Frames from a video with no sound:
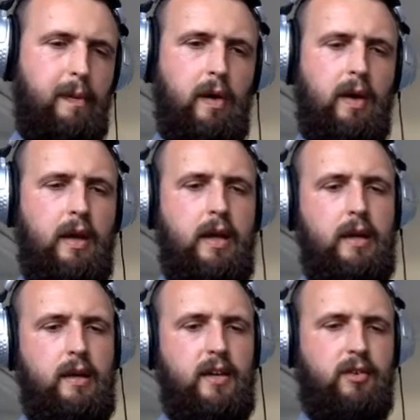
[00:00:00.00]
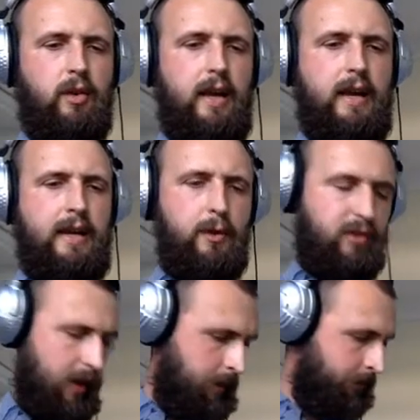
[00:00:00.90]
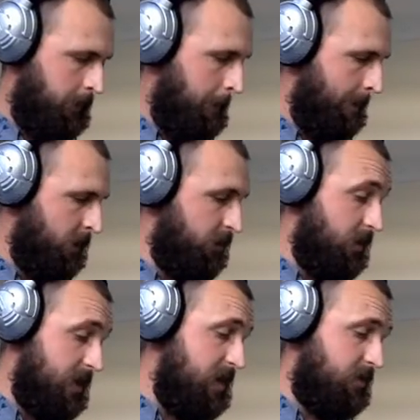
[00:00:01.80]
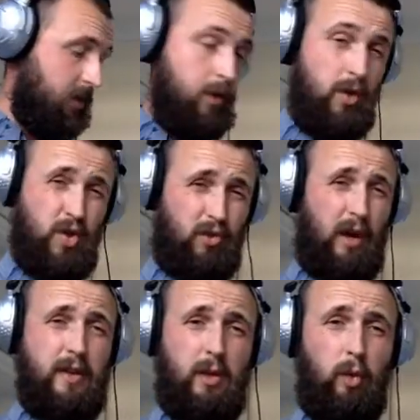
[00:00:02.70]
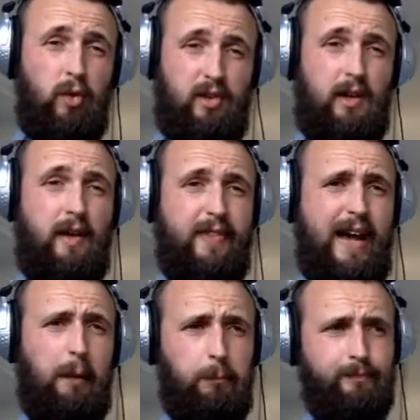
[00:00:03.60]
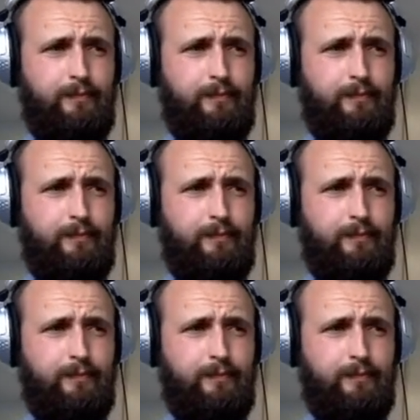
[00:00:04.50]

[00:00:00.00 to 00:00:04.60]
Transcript: but it's got a housing. So these two can just go in the water like that.